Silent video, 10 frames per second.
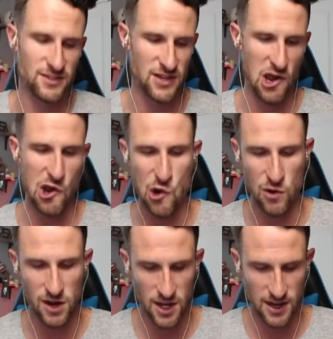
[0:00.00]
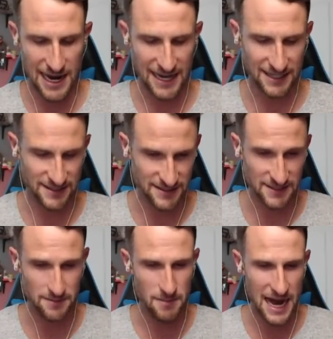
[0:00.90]
So I guess this
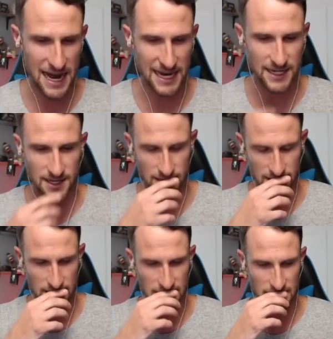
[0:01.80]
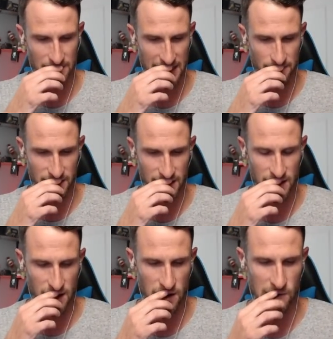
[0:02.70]
is mine. Um, I'm gonna
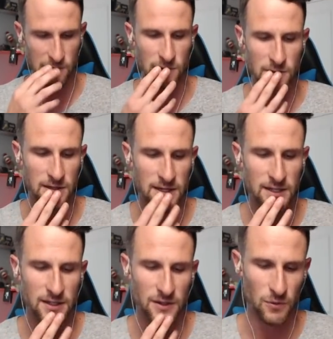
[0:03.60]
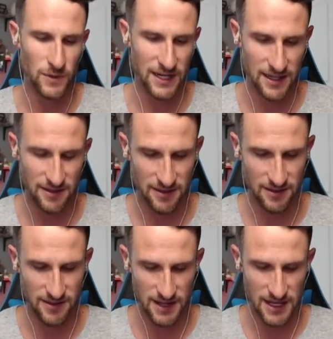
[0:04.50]
go with
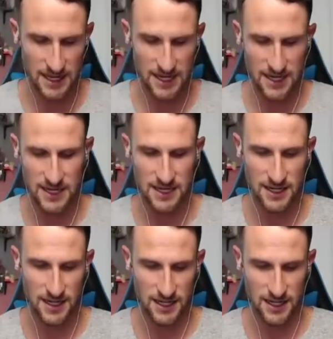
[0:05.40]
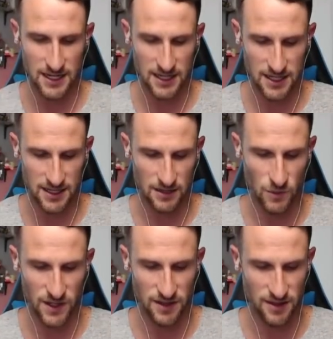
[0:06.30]
the uh,
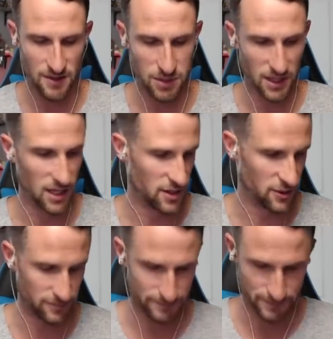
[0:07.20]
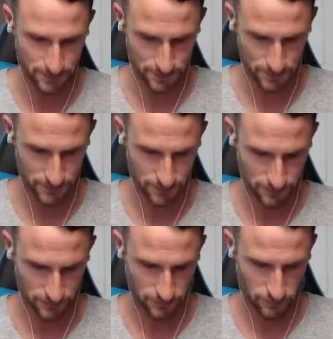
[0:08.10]
with the balloon. Okay.
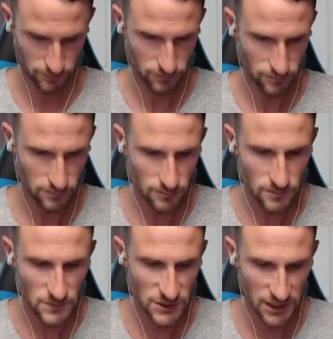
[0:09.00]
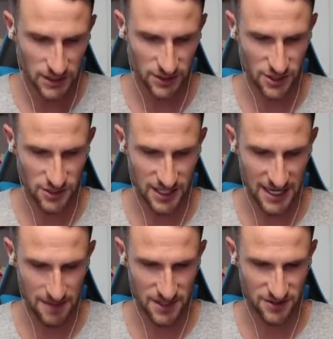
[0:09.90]
So you
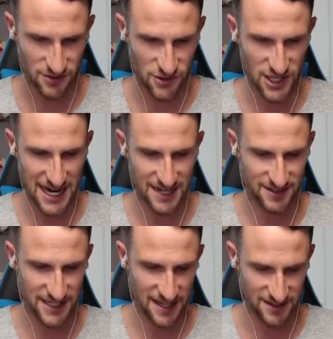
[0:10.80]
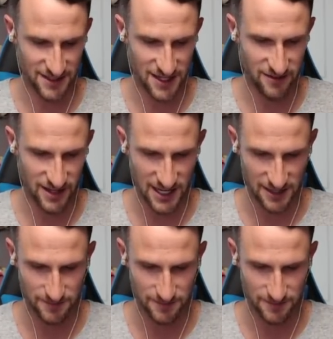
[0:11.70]
get Mr. Giant Skeleton over there.